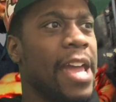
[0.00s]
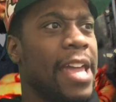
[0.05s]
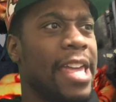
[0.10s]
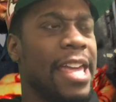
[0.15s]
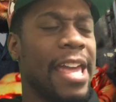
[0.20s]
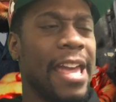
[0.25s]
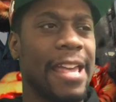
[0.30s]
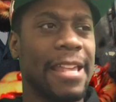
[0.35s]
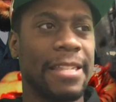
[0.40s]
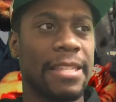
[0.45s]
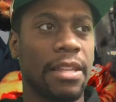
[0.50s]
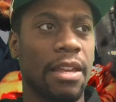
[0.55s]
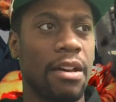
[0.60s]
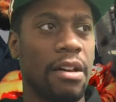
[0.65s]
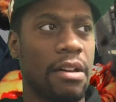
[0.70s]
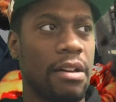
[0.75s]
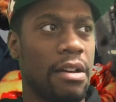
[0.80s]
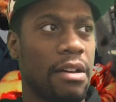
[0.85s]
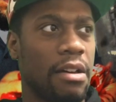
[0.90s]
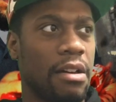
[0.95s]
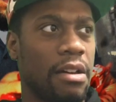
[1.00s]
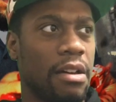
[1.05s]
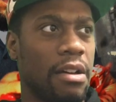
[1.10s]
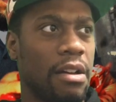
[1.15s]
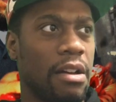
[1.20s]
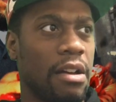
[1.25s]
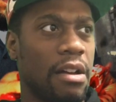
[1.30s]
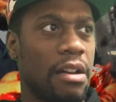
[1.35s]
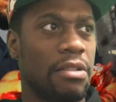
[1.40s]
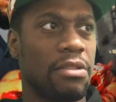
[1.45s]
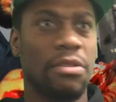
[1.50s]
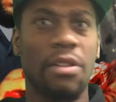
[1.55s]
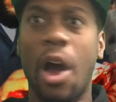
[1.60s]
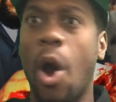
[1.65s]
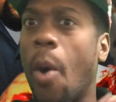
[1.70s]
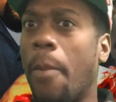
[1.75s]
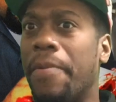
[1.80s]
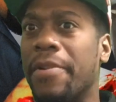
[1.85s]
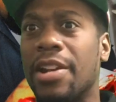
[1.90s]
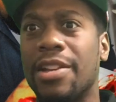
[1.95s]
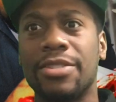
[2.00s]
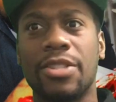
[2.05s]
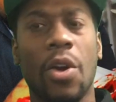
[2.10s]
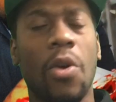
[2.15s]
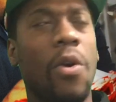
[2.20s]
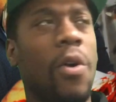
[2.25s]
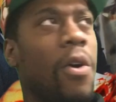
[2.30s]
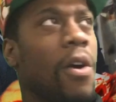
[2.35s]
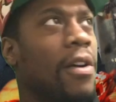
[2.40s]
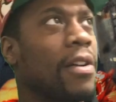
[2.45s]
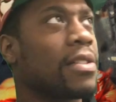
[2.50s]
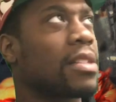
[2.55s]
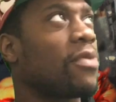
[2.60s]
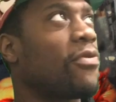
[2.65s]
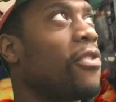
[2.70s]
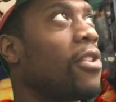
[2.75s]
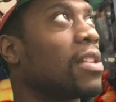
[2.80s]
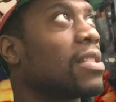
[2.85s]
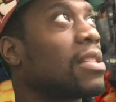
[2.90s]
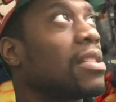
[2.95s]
He has opened the doors for